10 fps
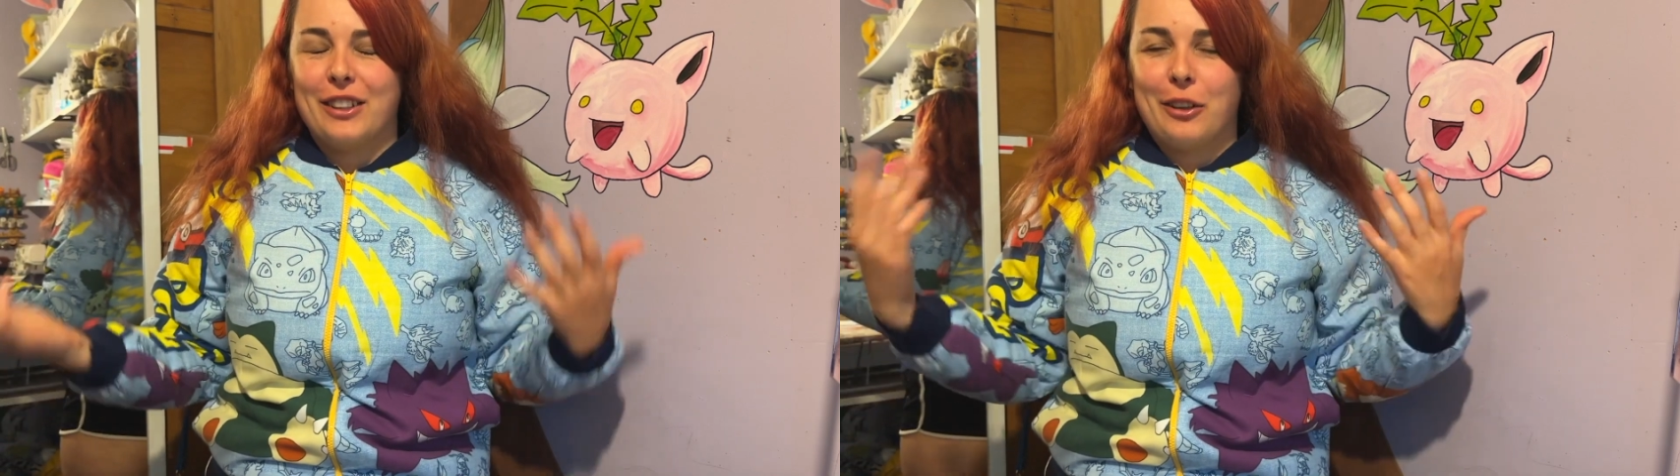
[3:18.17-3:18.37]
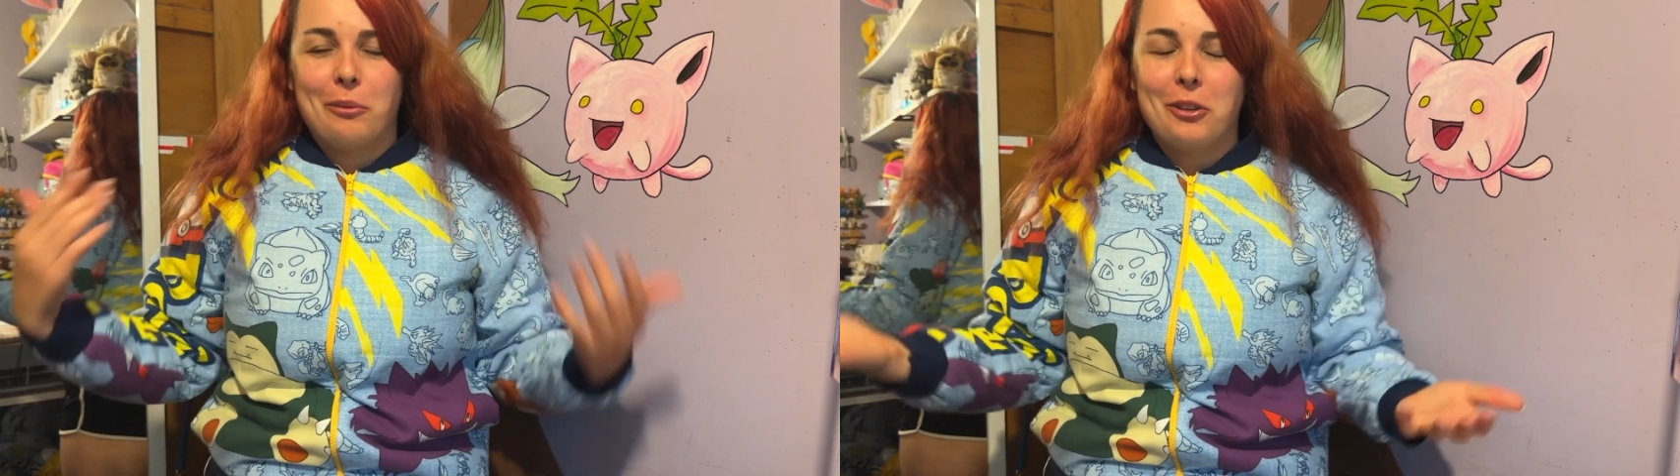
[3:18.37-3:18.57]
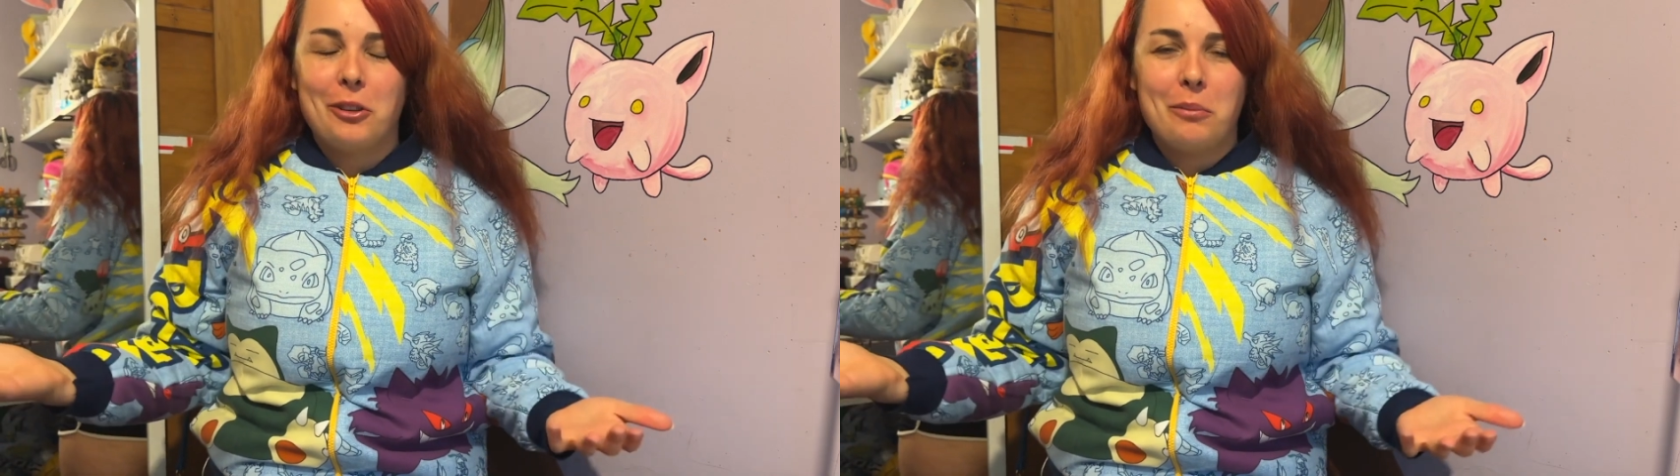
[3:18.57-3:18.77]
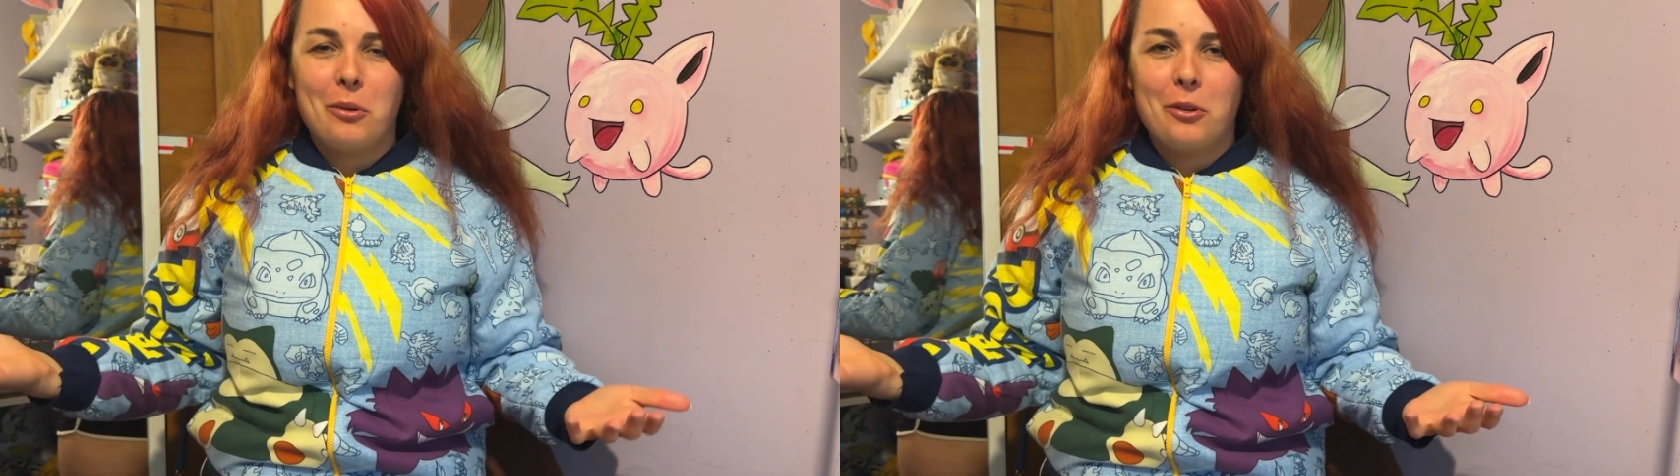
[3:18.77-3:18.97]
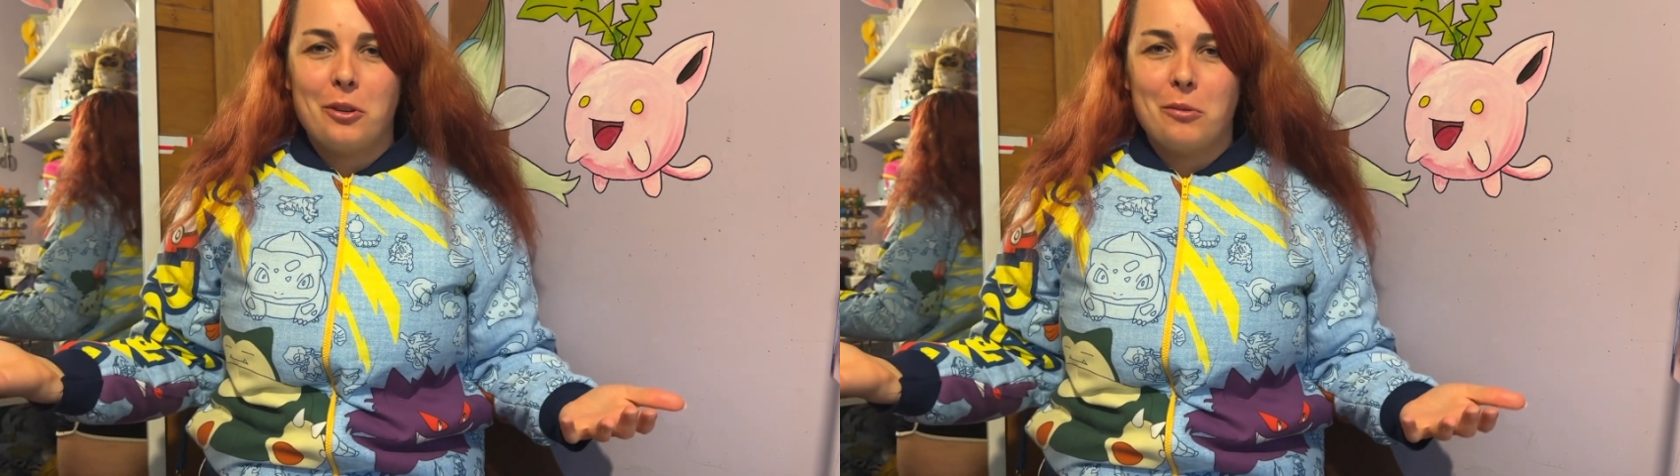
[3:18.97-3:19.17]
so I'm not going to
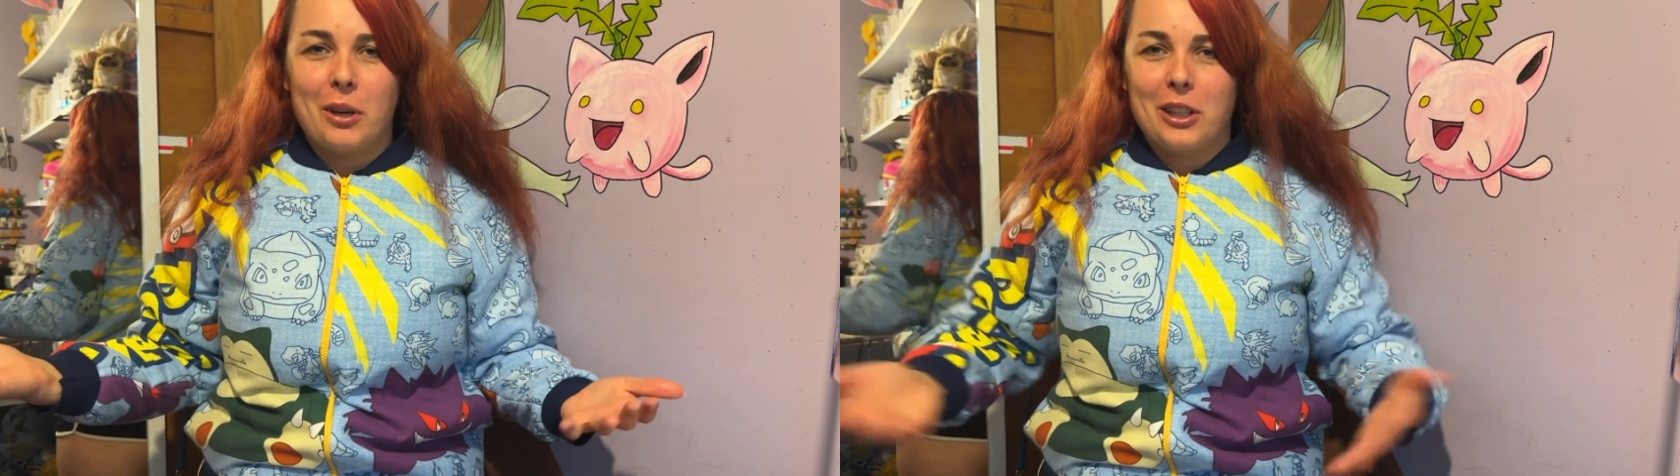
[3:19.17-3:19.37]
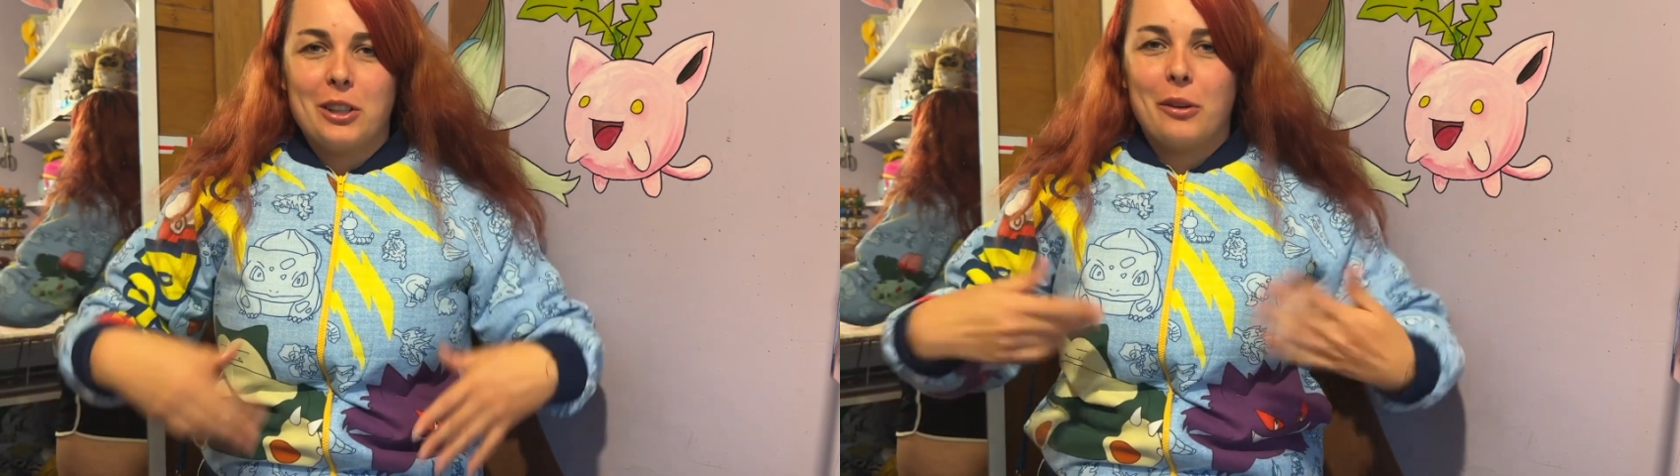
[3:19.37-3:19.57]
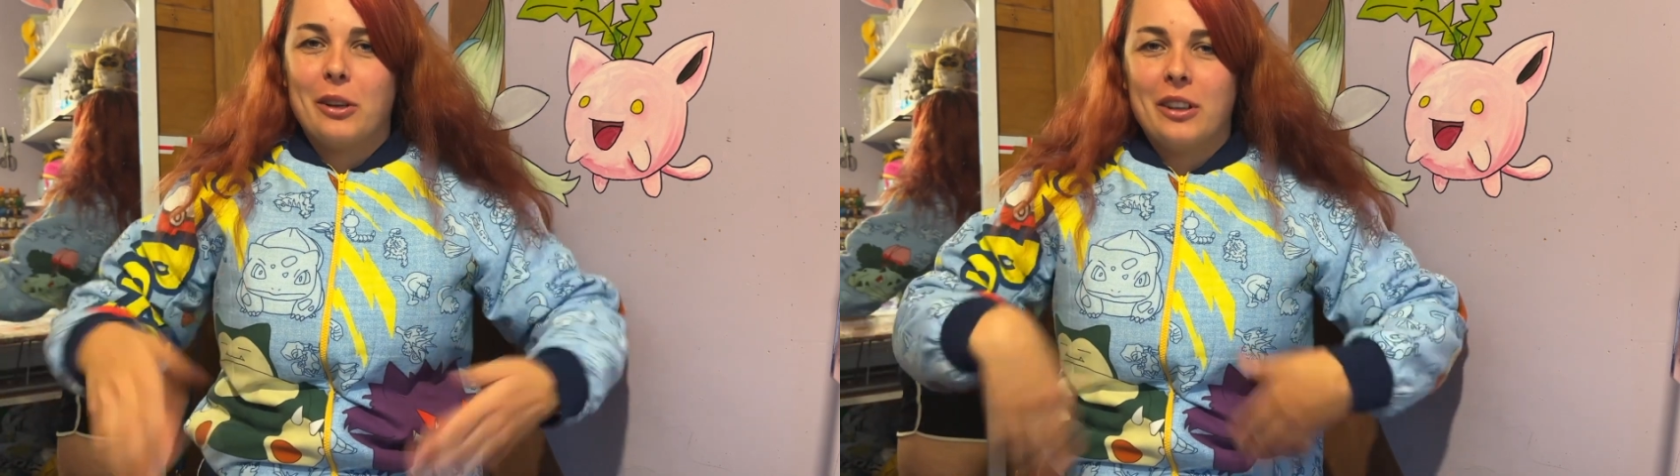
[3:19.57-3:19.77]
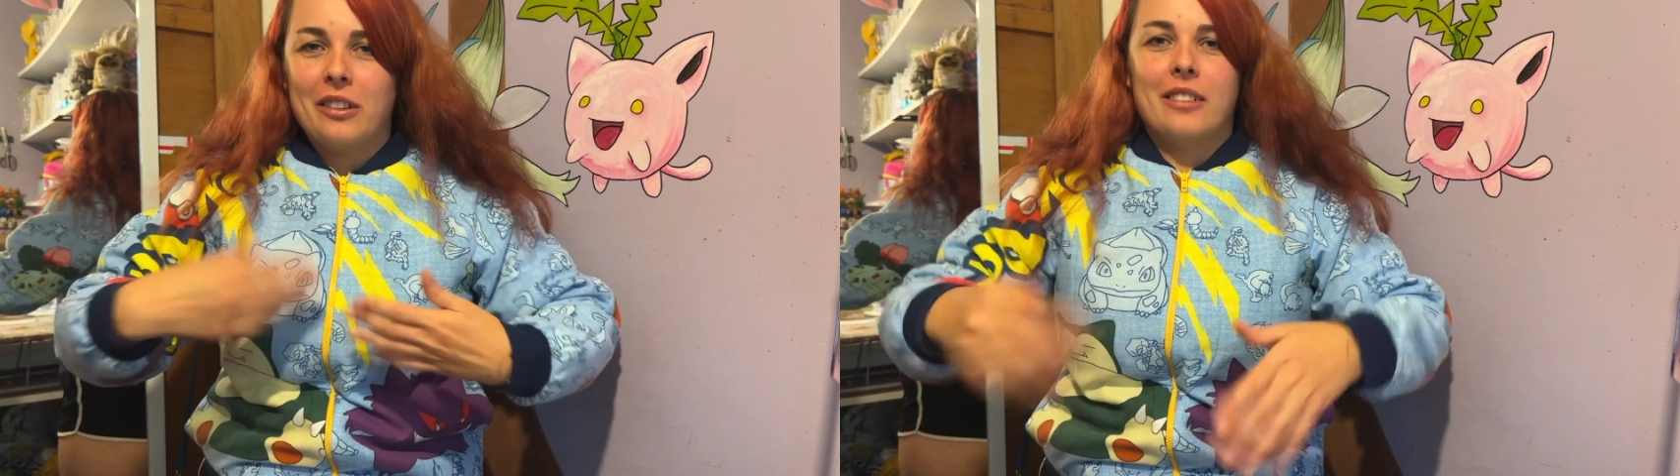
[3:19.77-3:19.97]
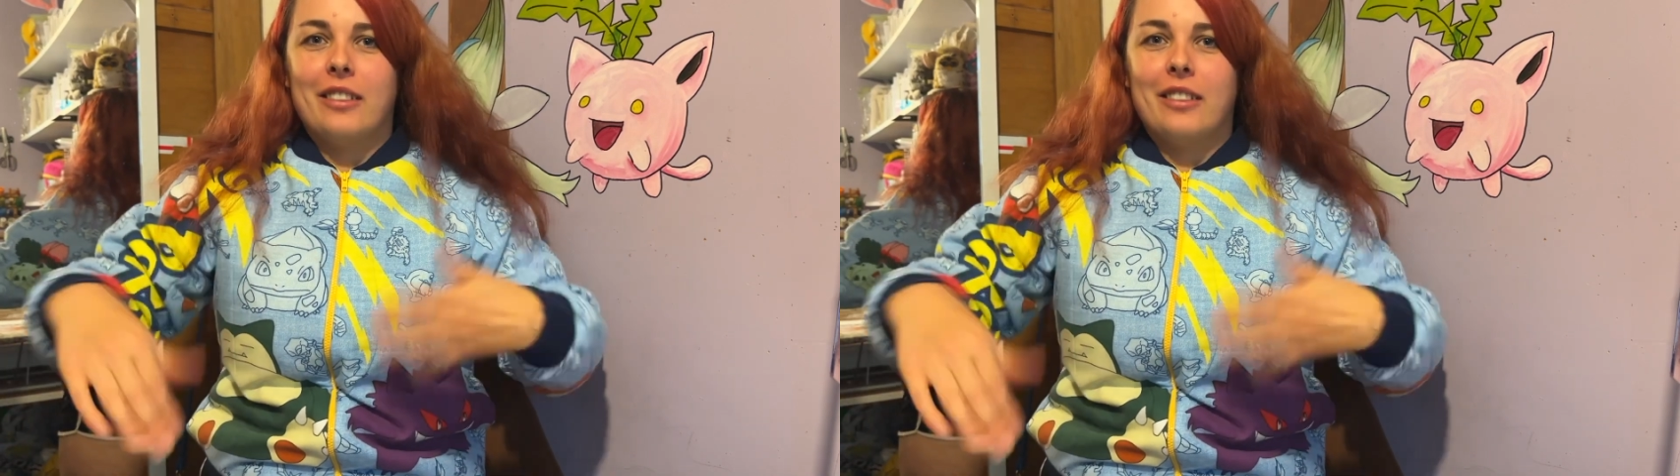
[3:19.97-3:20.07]
bore you by showing